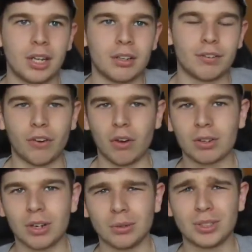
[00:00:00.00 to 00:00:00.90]

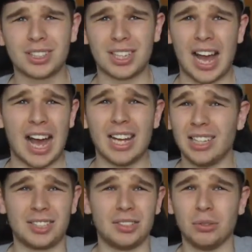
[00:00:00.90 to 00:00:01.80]
4 goals to
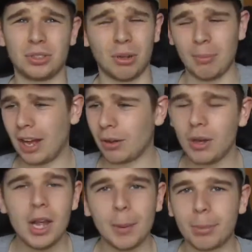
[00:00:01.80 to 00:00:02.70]
Arsenal
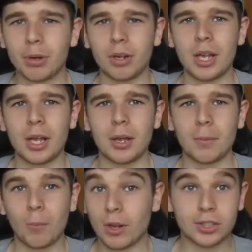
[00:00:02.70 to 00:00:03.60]
somehow. But
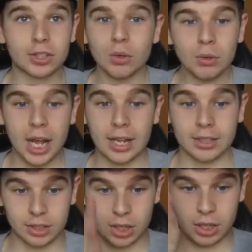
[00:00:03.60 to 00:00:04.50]
as soon
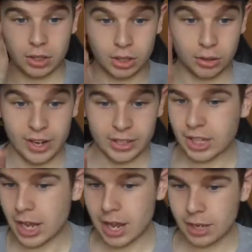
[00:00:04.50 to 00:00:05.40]
as
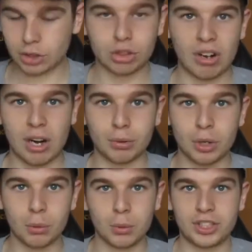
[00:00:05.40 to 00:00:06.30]
Llorente and
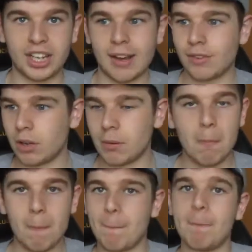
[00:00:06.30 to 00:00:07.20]
Strauch were together,
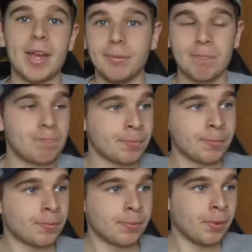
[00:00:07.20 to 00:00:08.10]
mate,
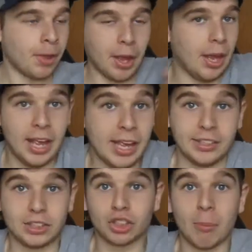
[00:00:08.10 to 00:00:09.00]

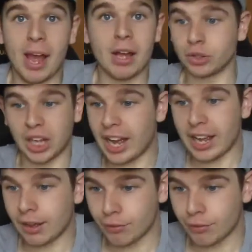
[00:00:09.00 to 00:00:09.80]
it's something else. I